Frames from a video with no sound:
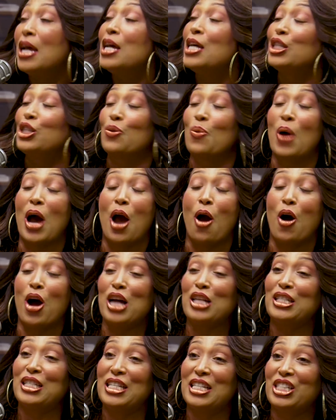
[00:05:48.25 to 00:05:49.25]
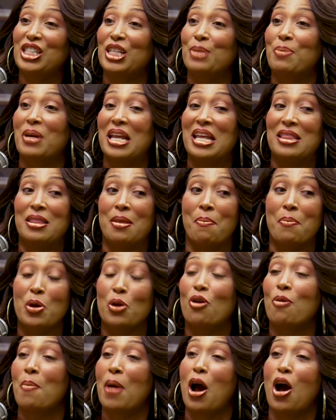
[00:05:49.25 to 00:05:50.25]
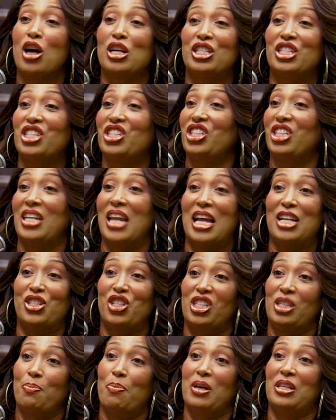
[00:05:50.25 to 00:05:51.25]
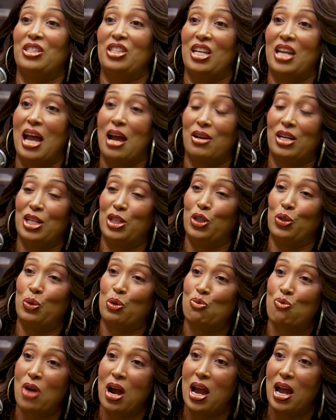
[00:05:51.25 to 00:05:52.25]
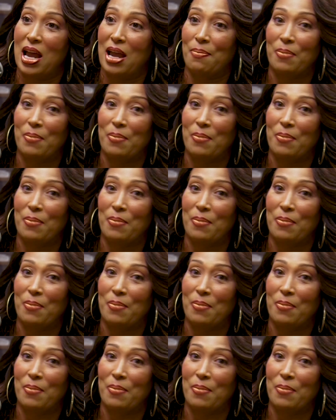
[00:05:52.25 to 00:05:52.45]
So I auditioned, but in the middle of my audition, I just busted out into a rhyme.